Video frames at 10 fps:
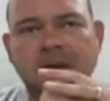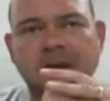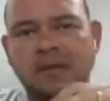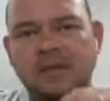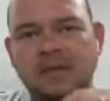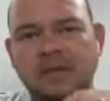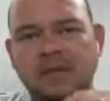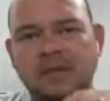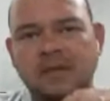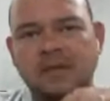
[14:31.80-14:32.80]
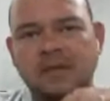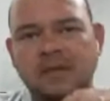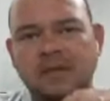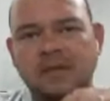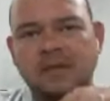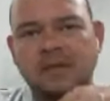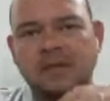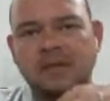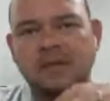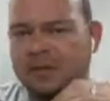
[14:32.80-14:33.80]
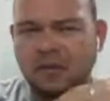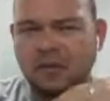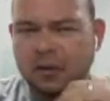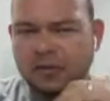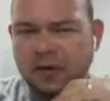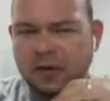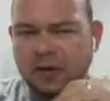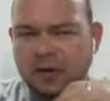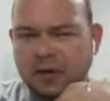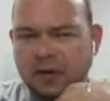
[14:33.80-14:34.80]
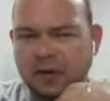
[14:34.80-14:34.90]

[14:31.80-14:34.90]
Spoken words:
mean the type of servo you're referring to?